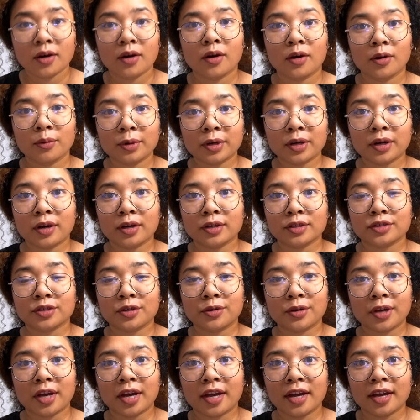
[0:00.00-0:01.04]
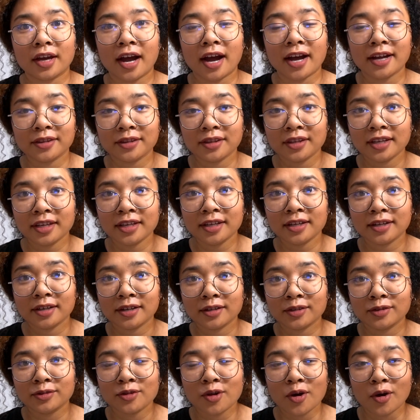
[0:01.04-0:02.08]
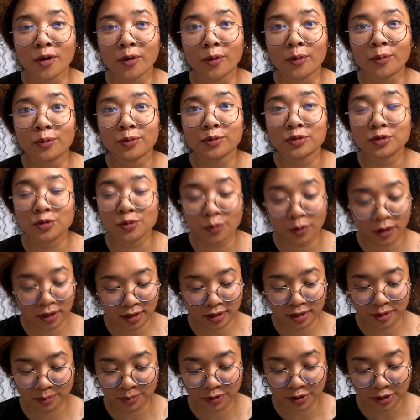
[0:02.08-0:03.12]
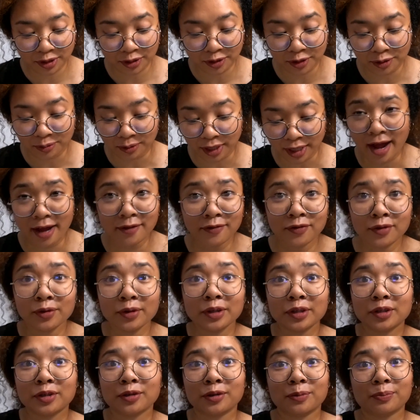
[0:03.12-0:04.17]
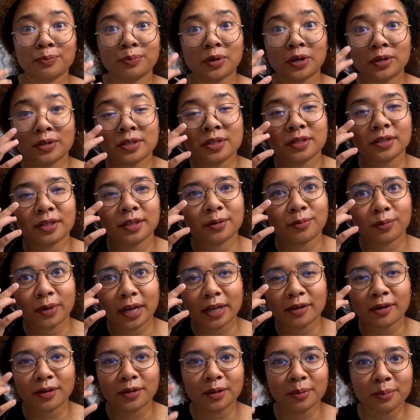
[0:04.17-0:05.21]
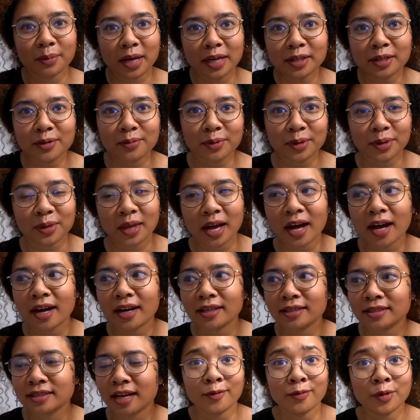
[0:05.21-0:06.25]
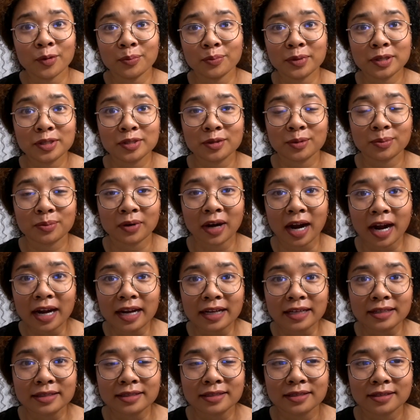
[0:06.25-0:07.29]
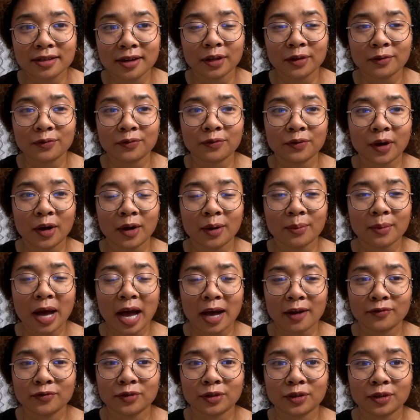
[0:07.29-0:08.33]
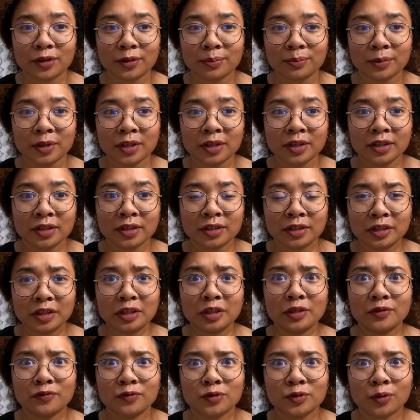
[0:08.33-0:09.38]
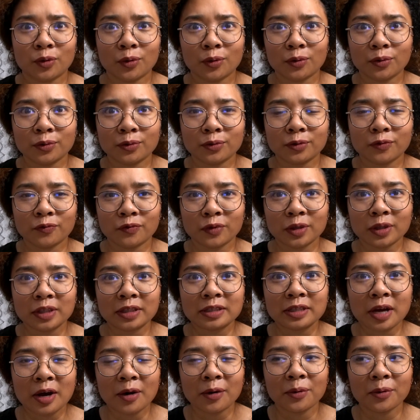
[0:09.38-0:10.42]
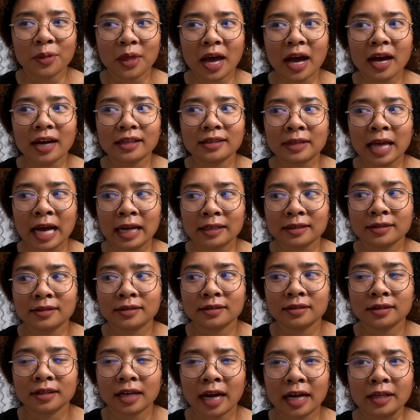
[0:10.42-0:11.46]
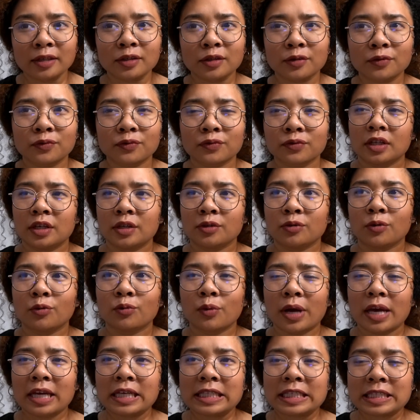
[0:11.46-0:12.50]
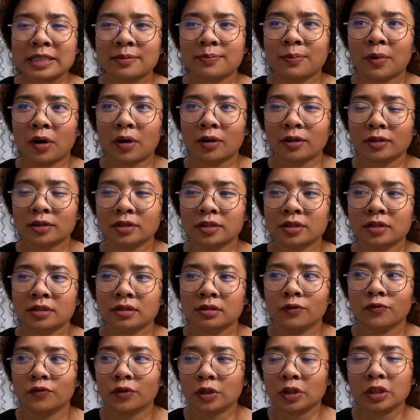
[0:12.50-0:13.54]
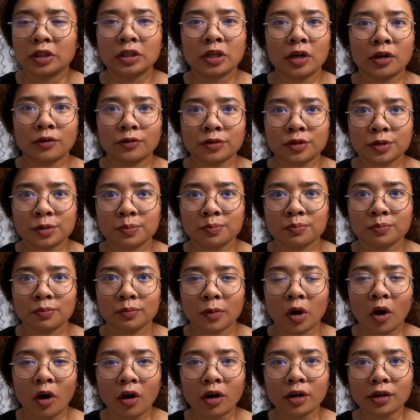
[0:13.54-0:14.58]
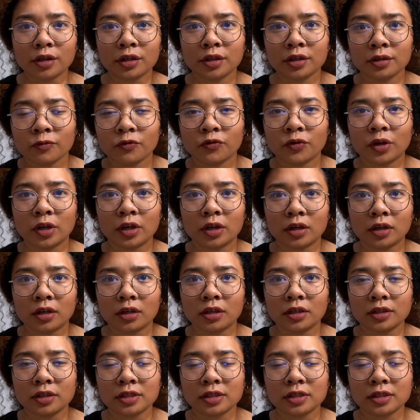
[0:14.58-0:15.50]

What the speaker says: Oh my gosh, okay. I think, no, you are completely right. I feel like you're personally right on the money with that. I won't be surprised if after Eve told Villanelle that kind of in a way sparked Villanelle's arc for